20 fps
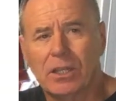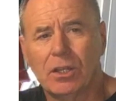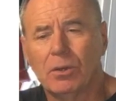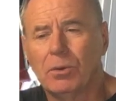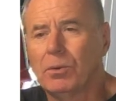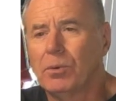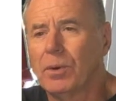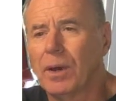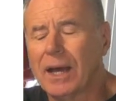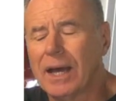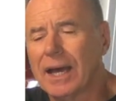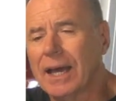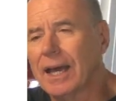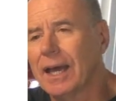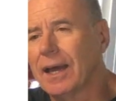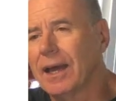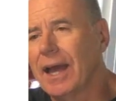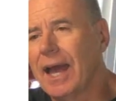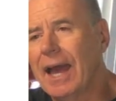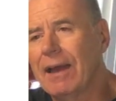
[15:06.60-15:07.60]
you
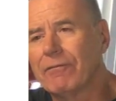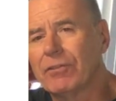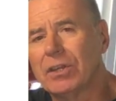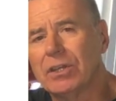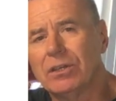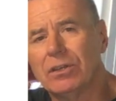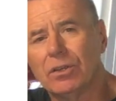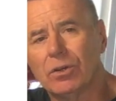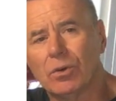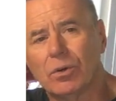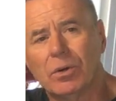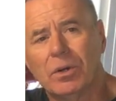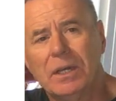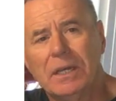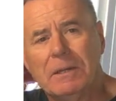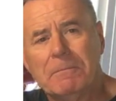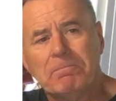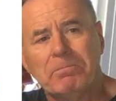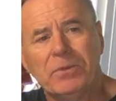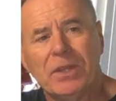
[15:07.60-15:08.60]
have in your
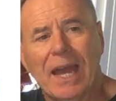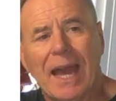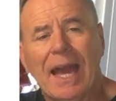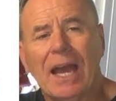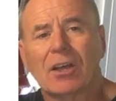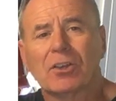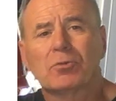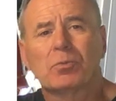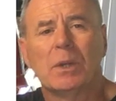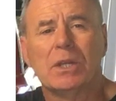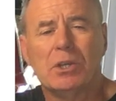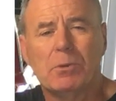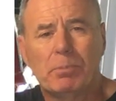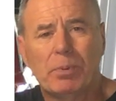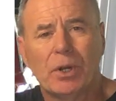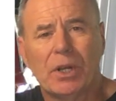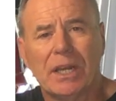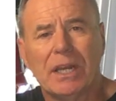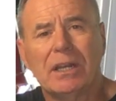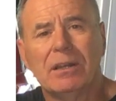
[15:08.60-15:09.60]
house when you
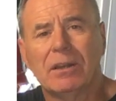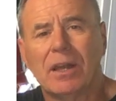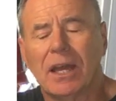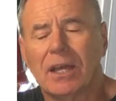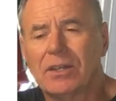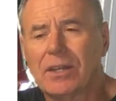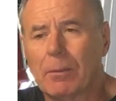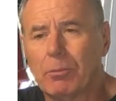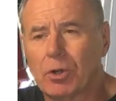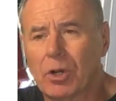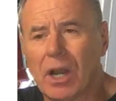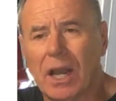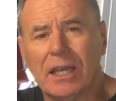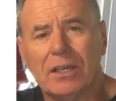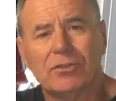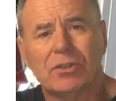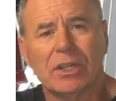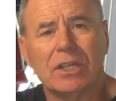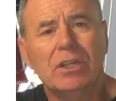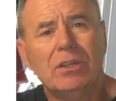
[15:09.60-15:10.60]
put in double
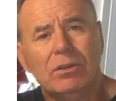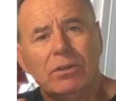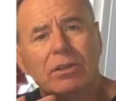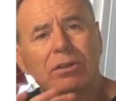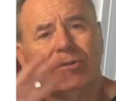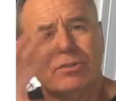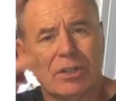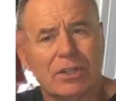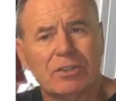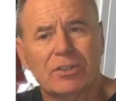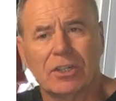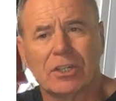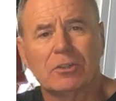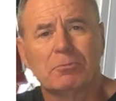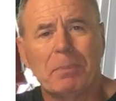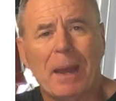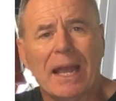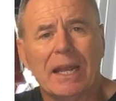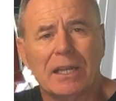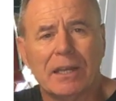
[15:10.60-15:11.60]
glazing. You use this
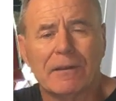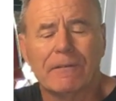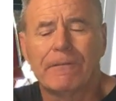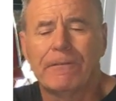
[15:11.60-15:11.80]
expanding